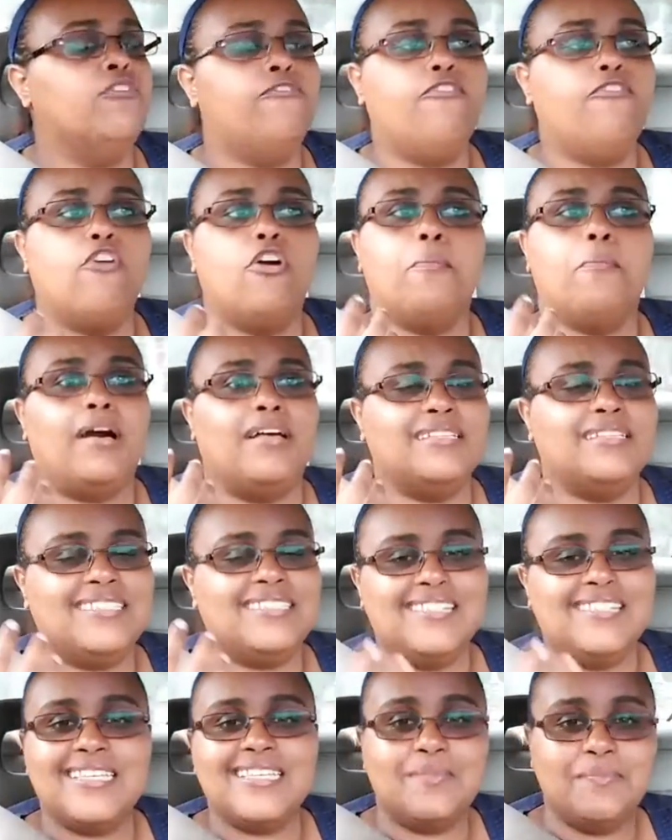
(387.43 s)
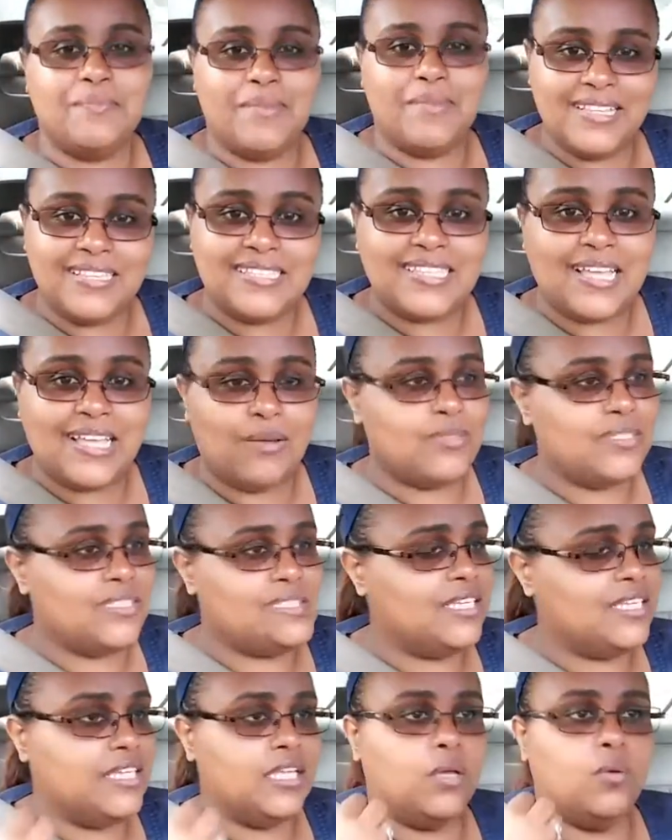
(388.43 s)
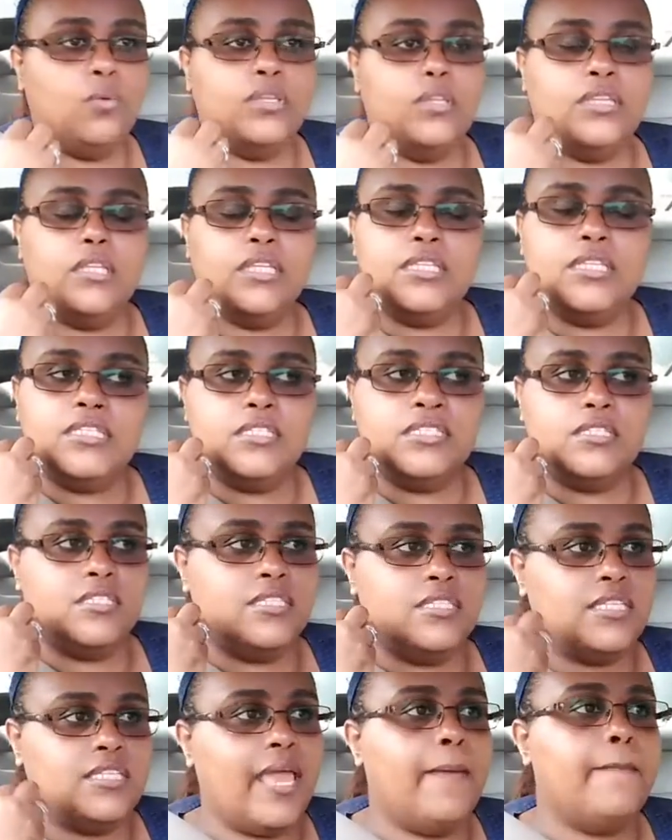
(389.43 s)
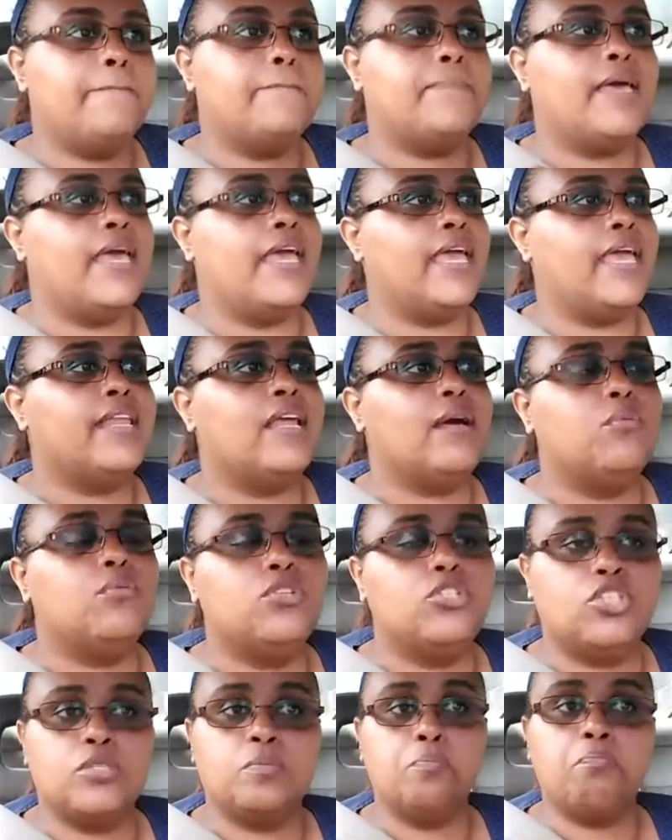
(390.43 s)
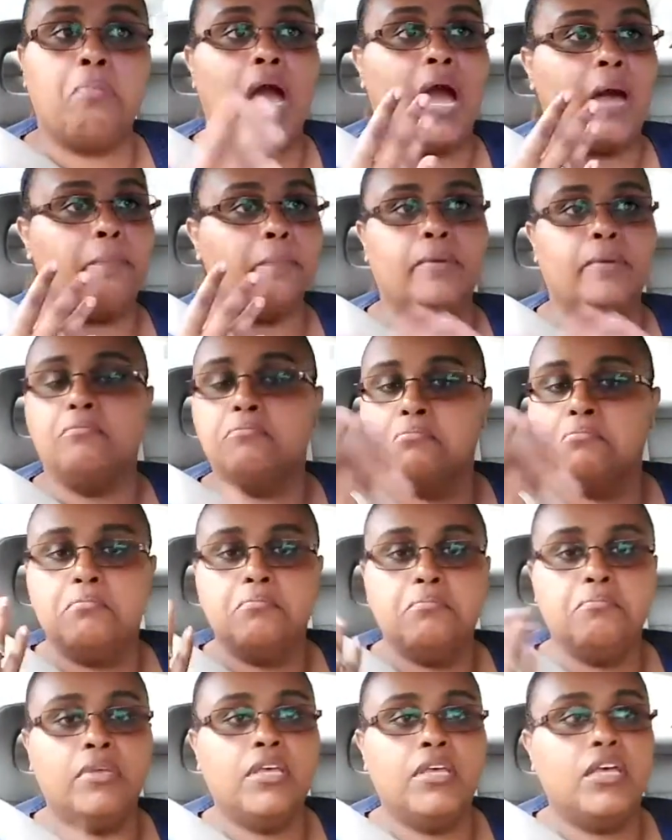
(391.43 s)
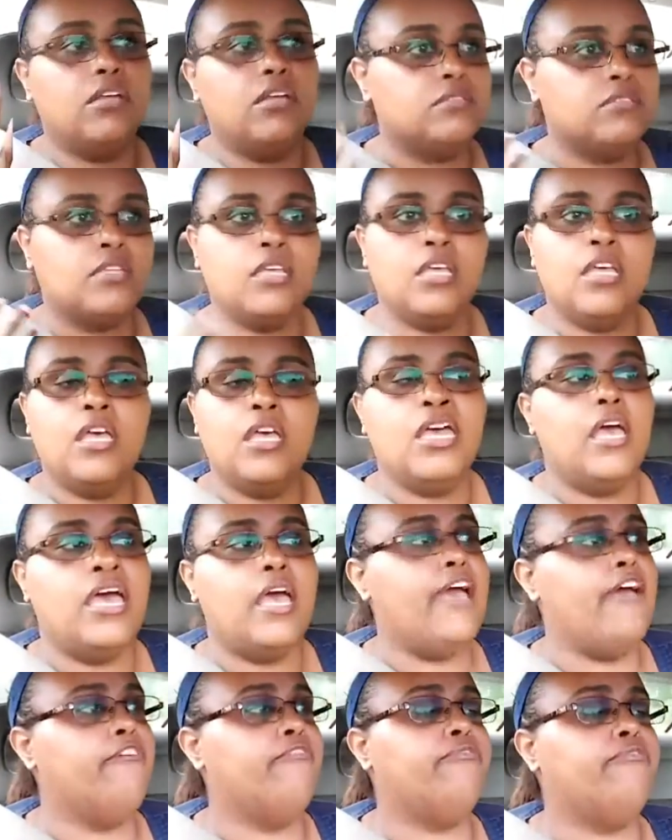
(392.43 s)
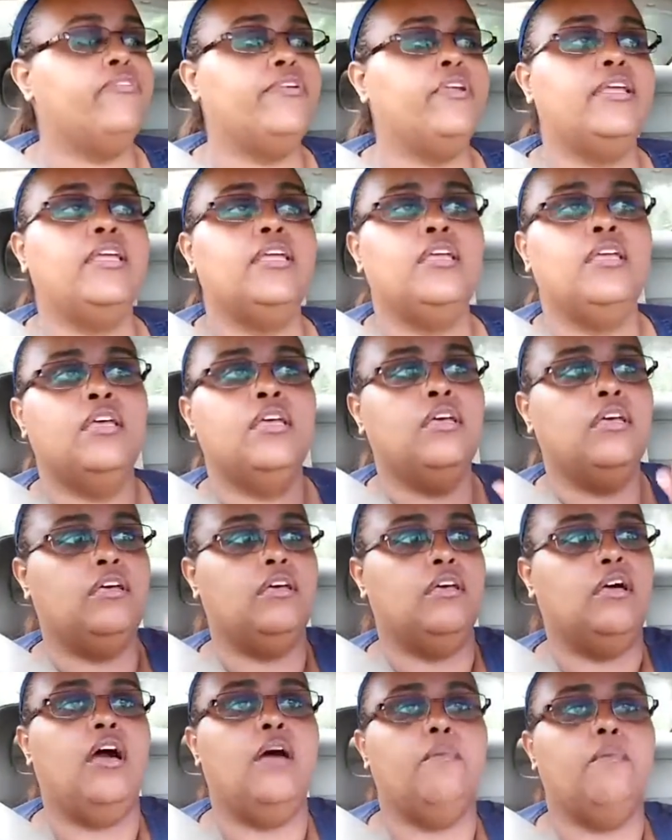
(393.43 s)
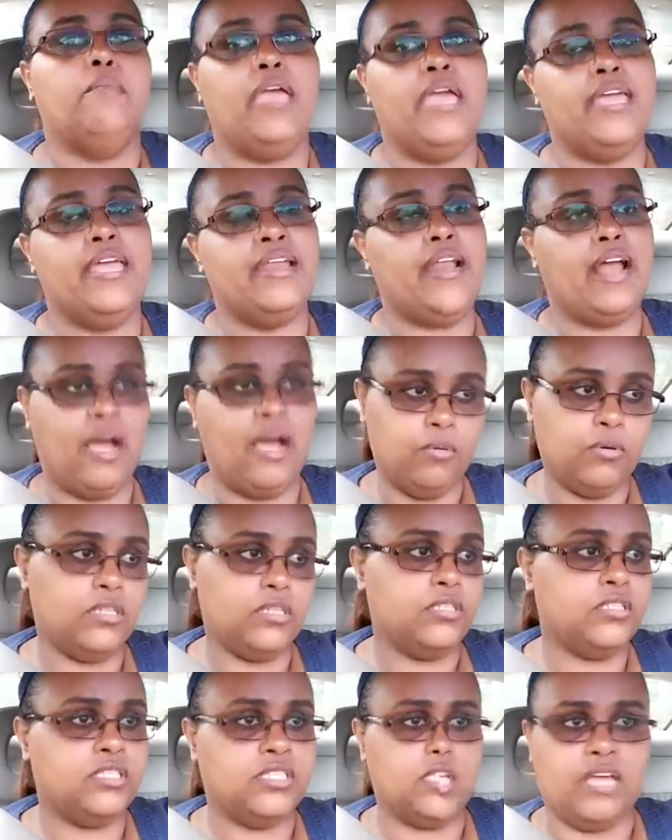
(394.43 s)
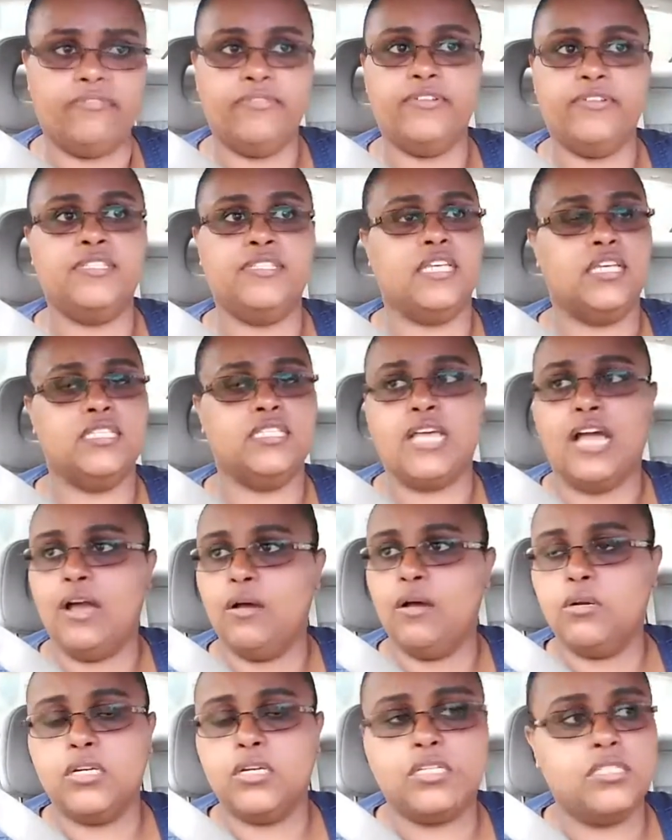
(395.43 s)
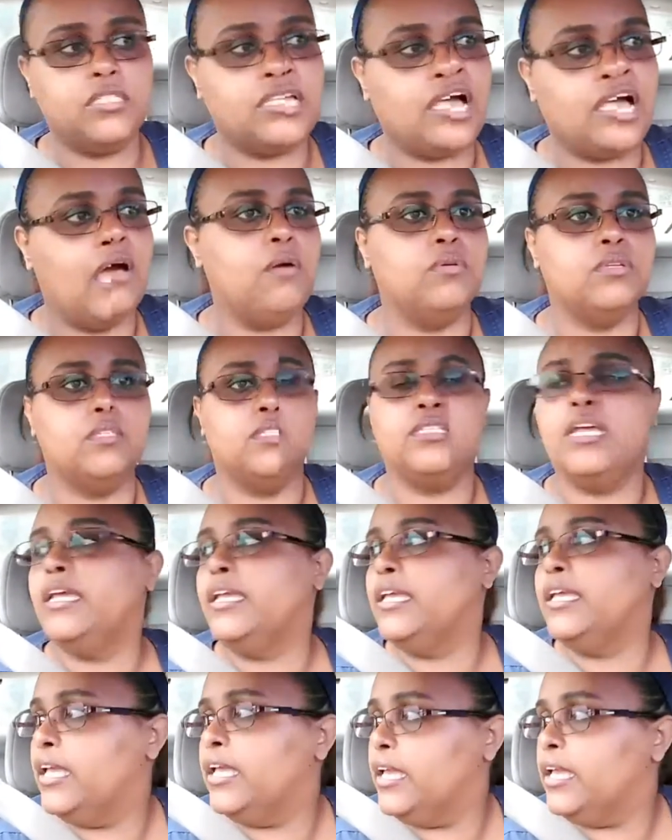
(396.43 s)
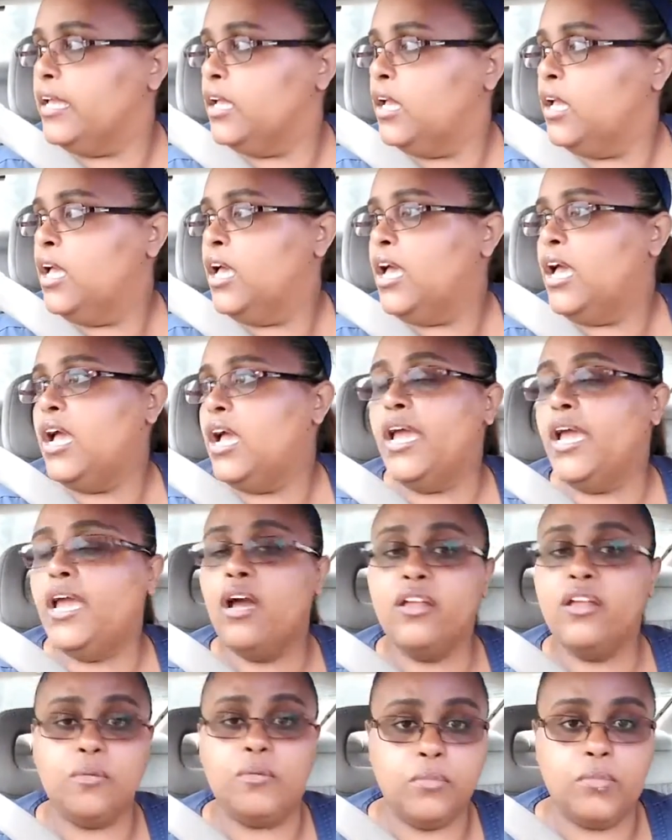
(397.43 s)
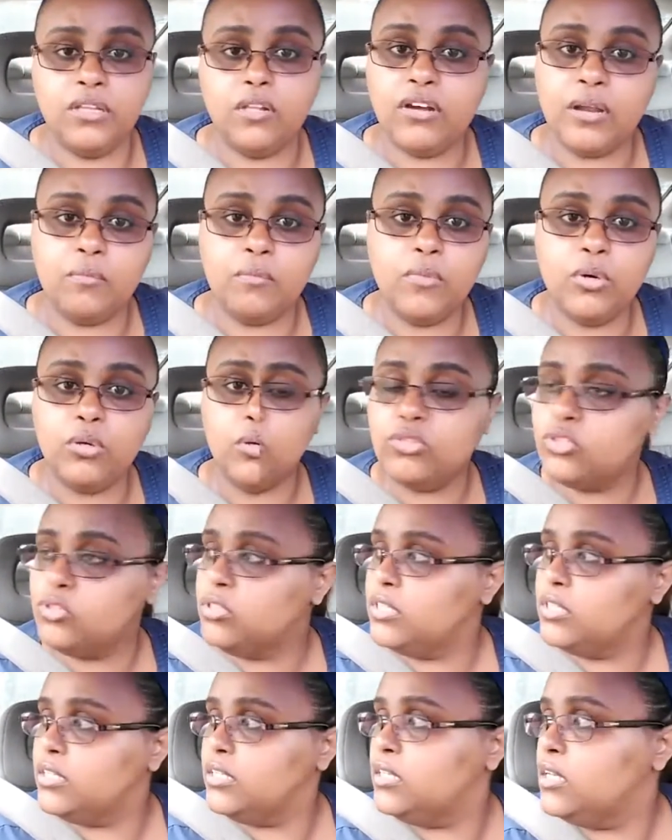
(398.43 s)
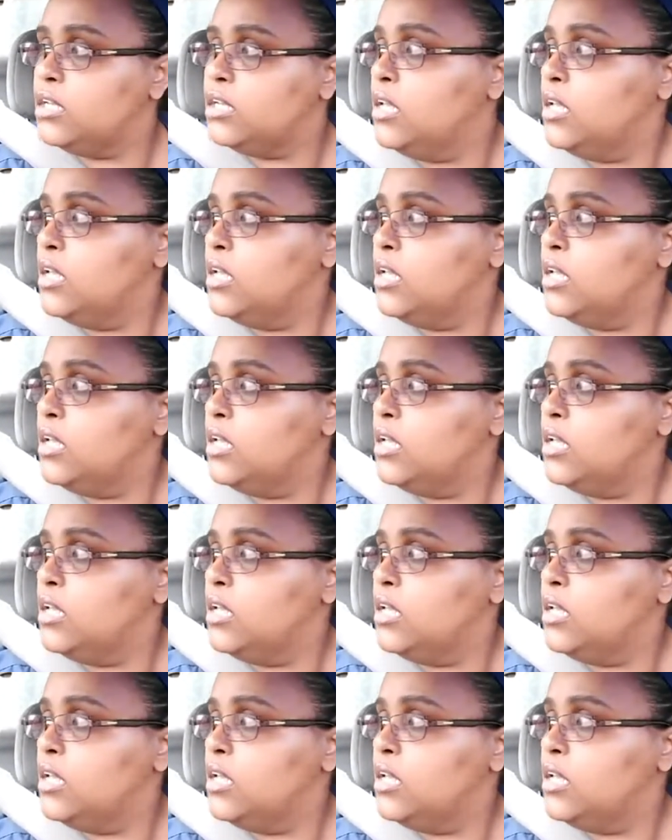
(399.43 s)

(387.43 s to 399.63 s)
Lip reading: For about 6 months, I was dealing with this same pain. I was just popping pills. Every 8 hours, every 6 hours, I was taking 800 milligram Motrin.